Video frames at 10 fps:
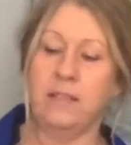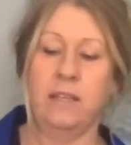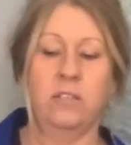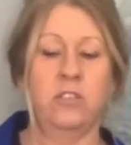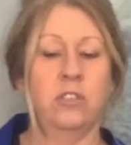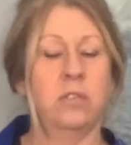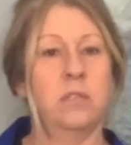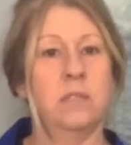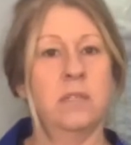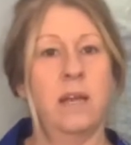They just
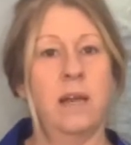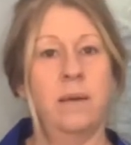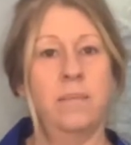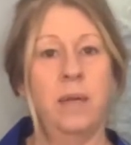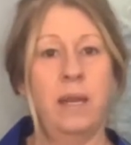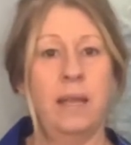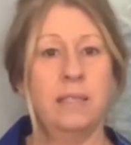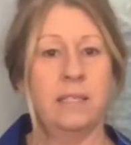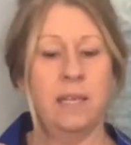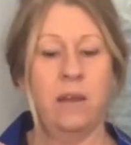
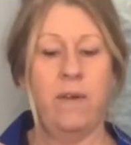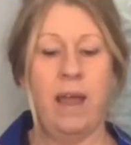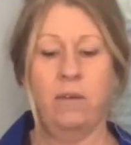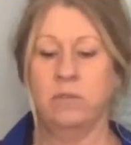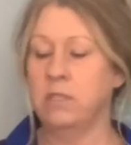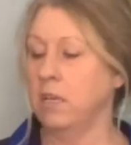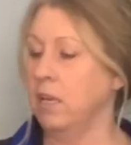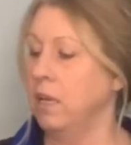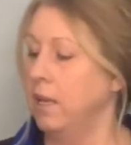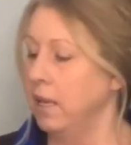nicely around.
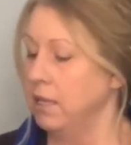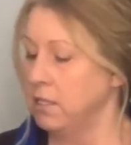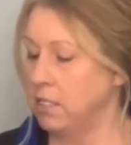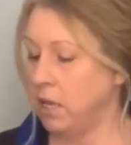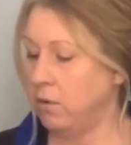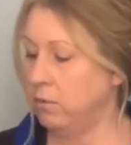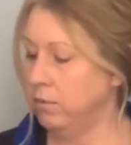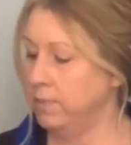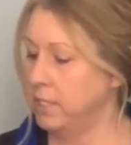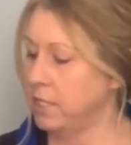So
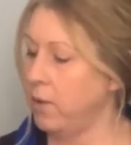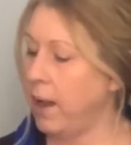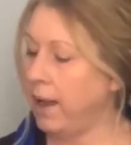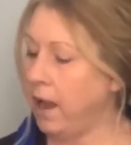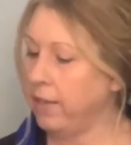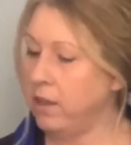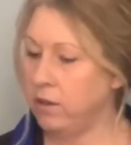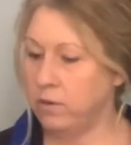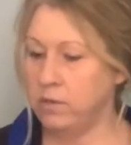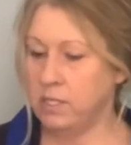I got
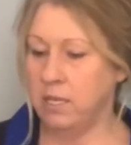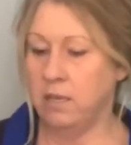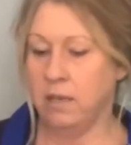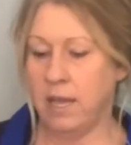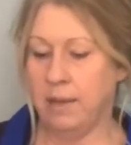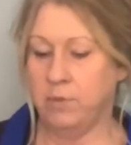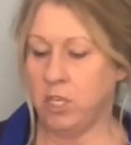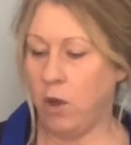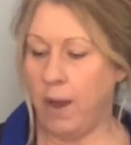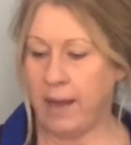those to
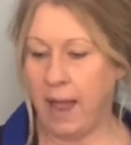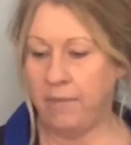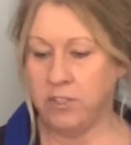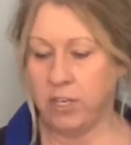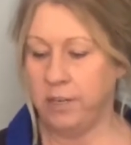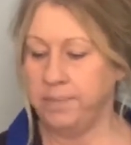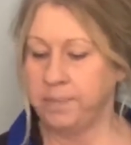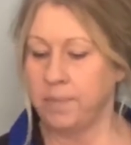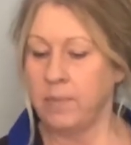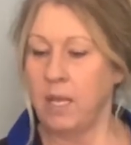go on after.
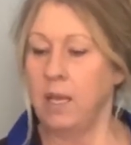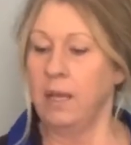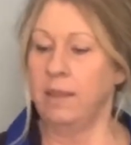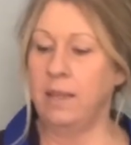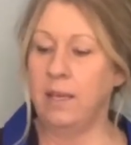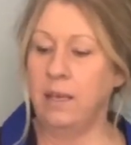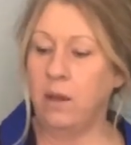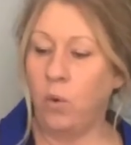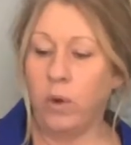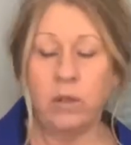The
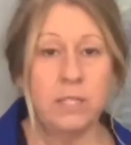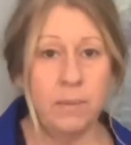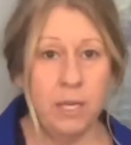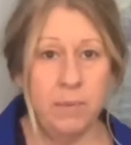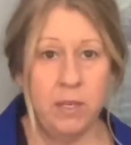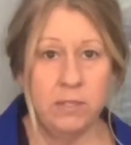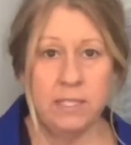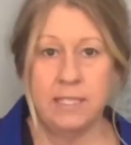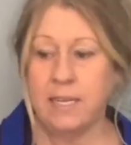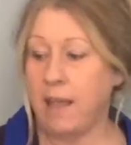oils I'm going to be using
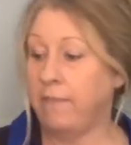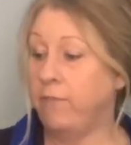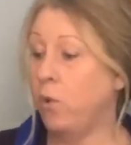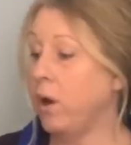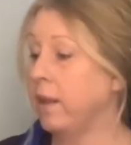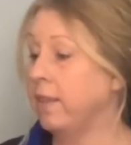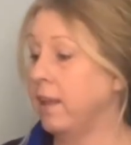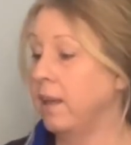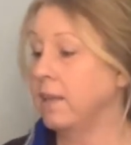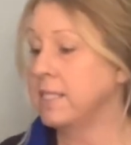today for
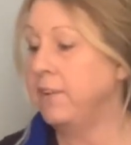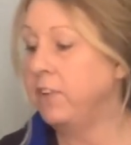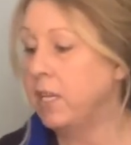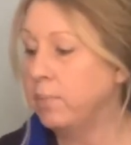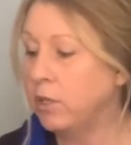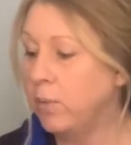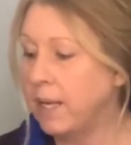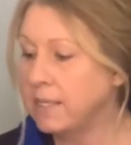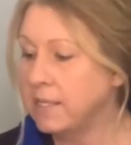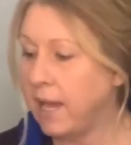the Tiffany blue
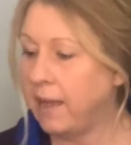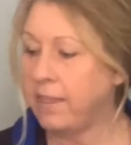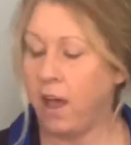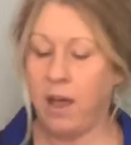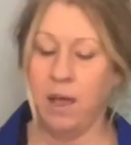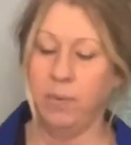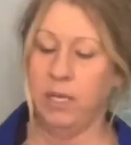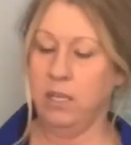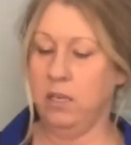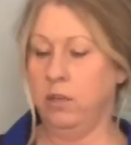ones, I thought I would
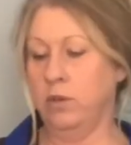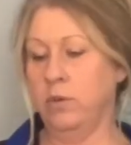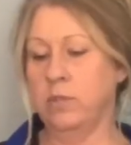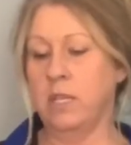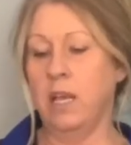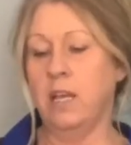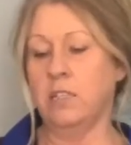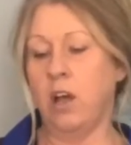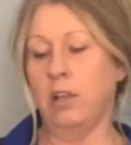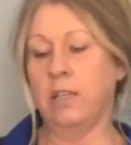use, it's
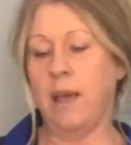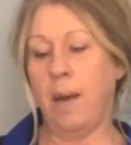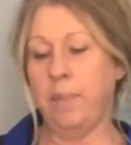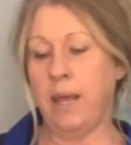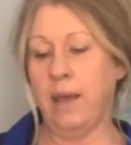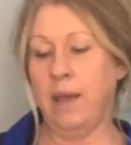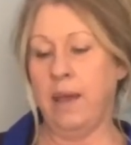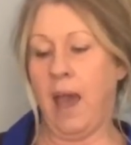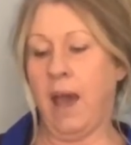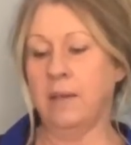called Cupcake
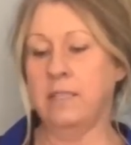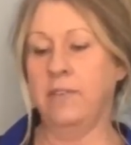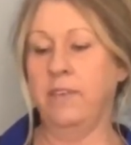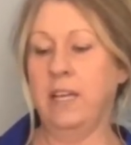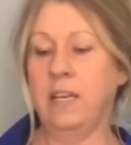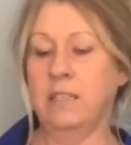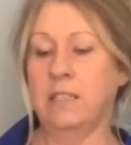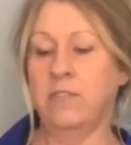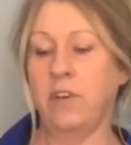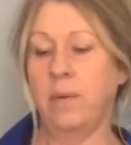at Tiffany's. It's
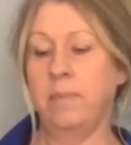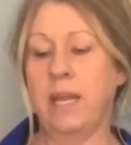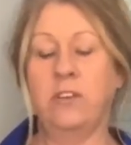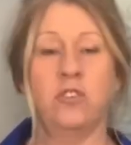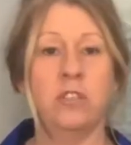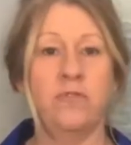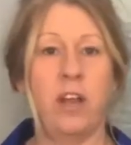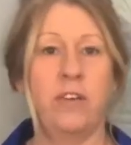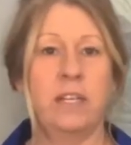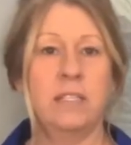from Nature's
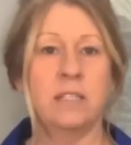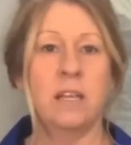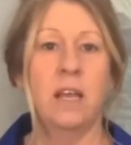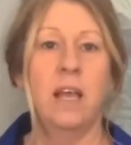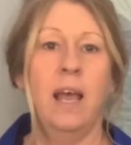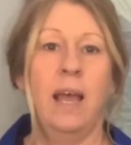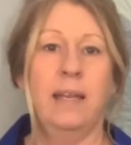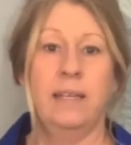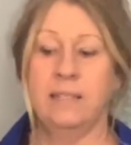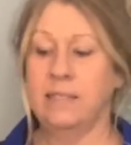Fragrance, and
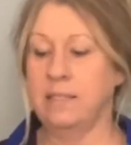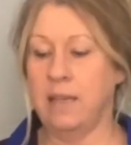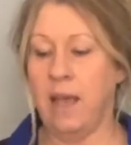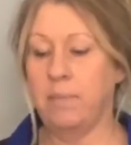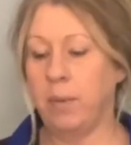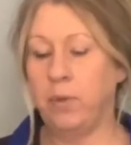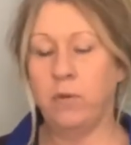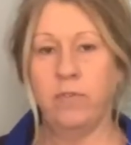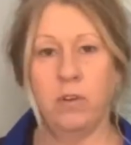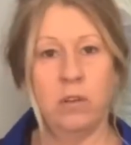it's a
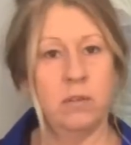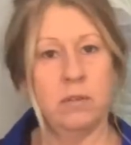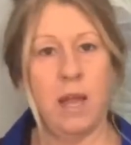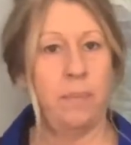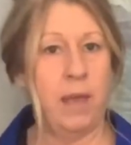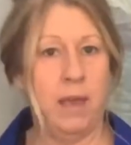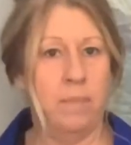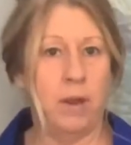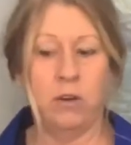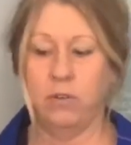beautiful cupcake
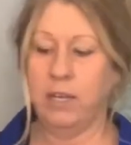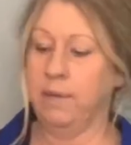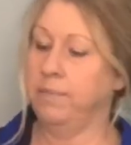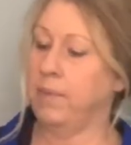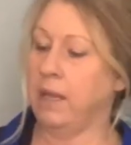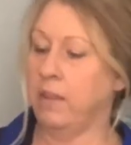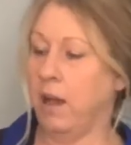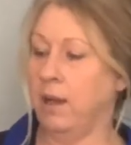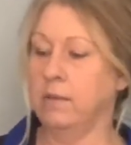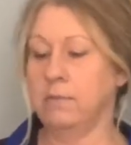buttercream. I
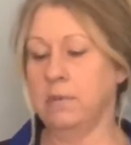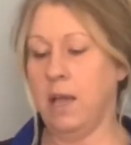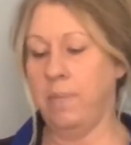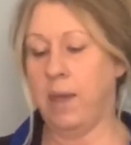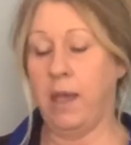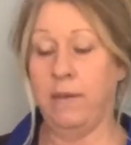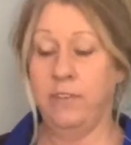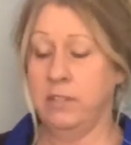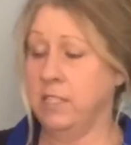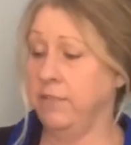thought Cupcake at
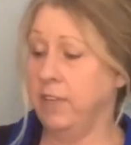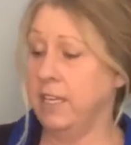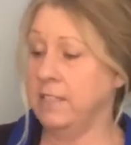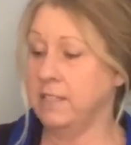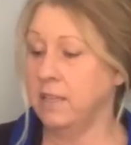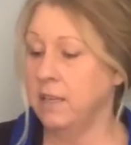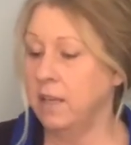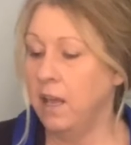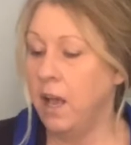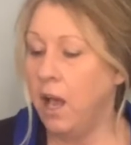Tiffany's
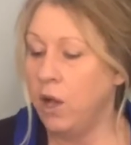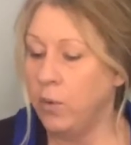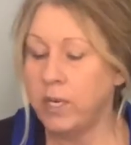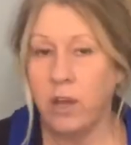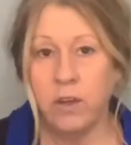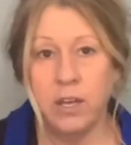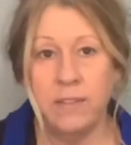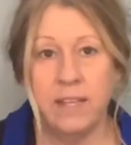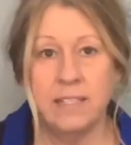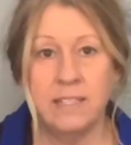would go good in
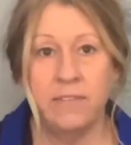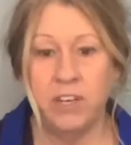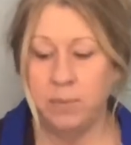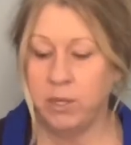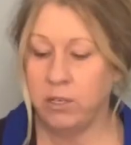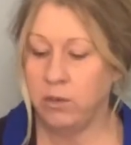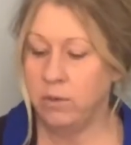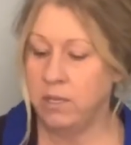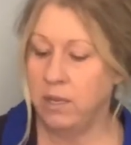these Tiffany blue.